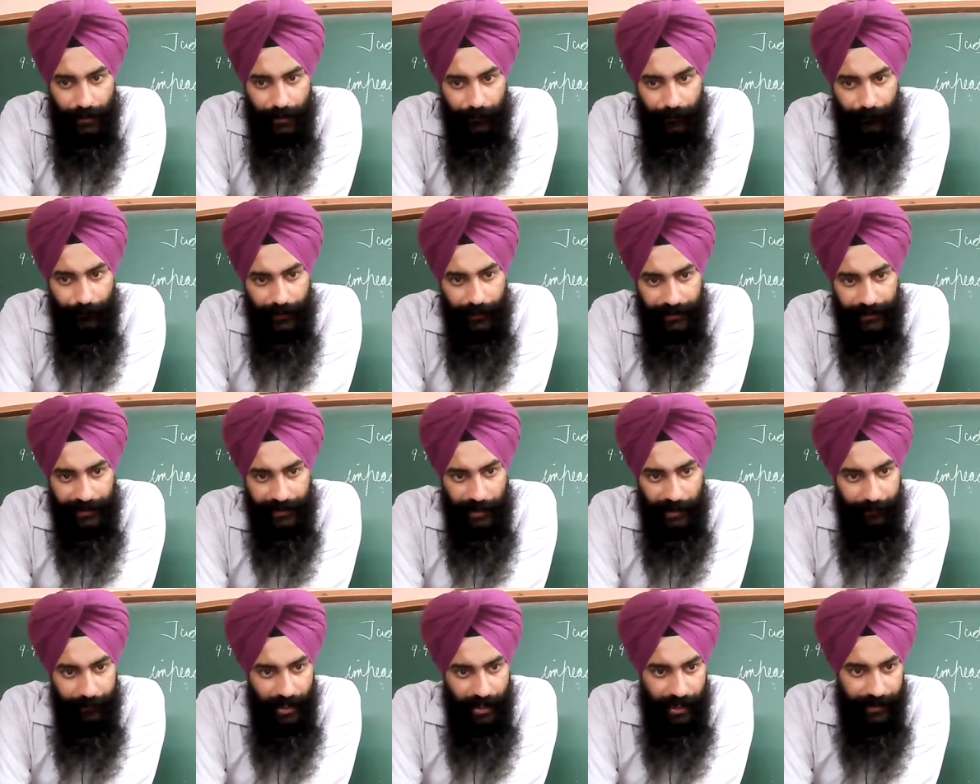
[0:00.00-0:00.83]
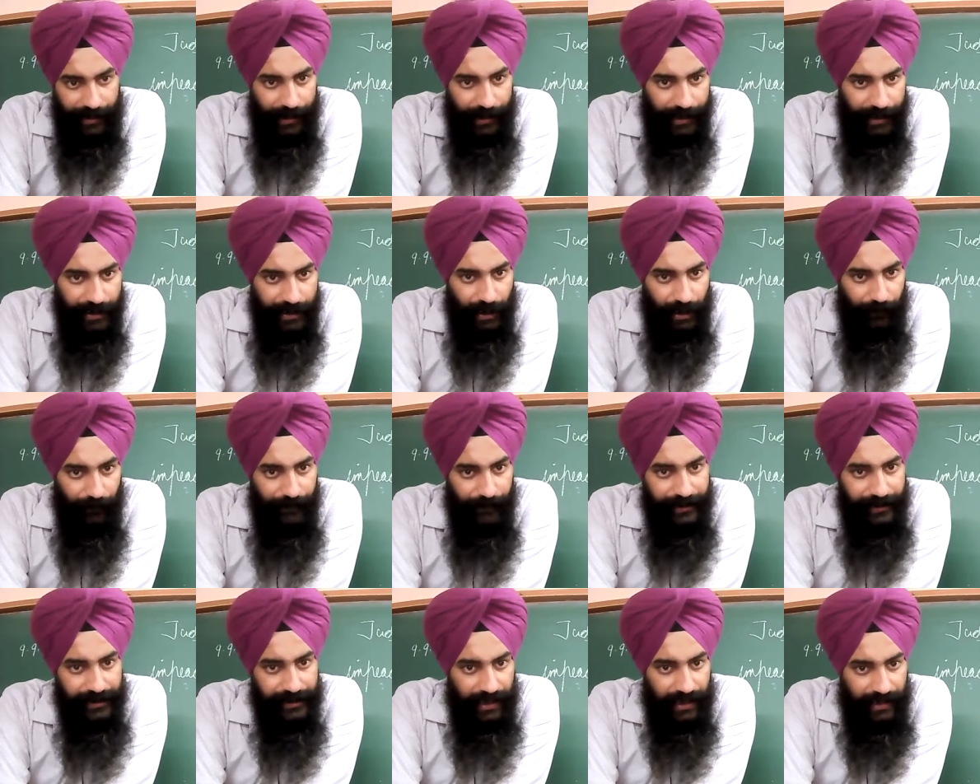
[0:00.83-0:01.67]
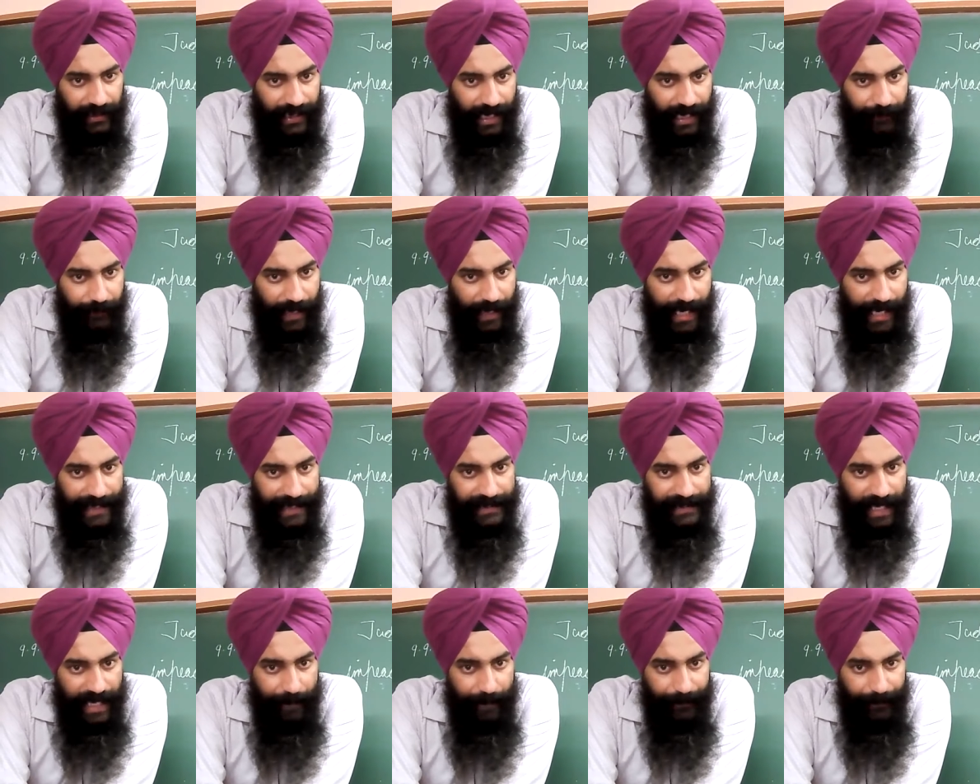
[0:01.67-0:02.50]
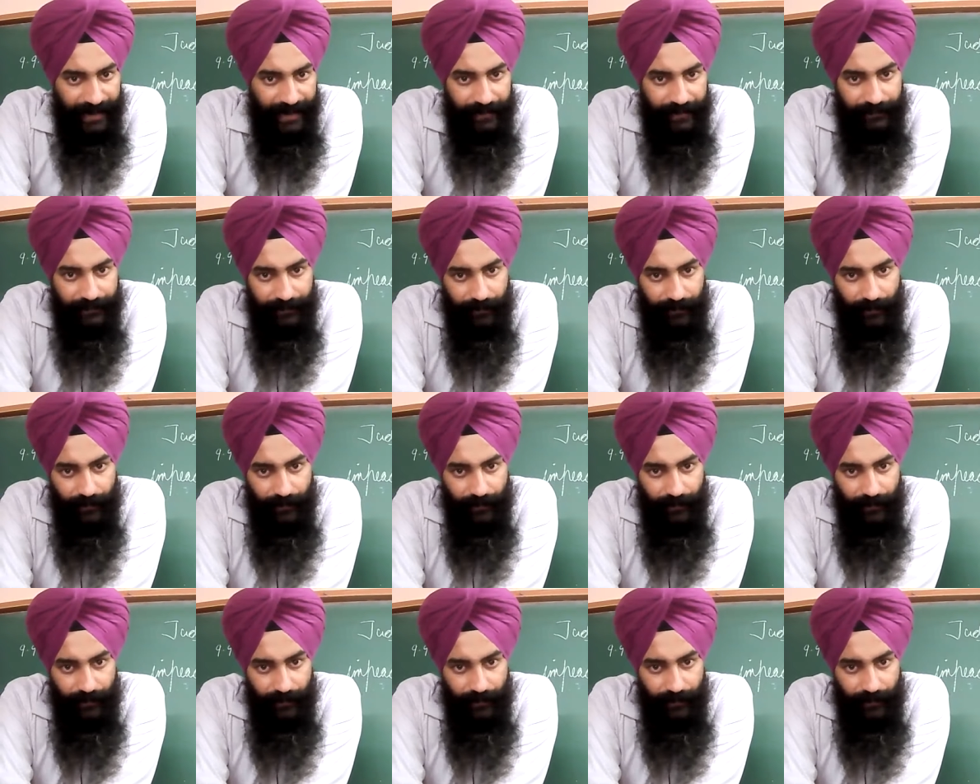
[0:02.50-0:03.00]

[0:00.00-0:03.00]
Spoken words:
victim against of which the crime has happened.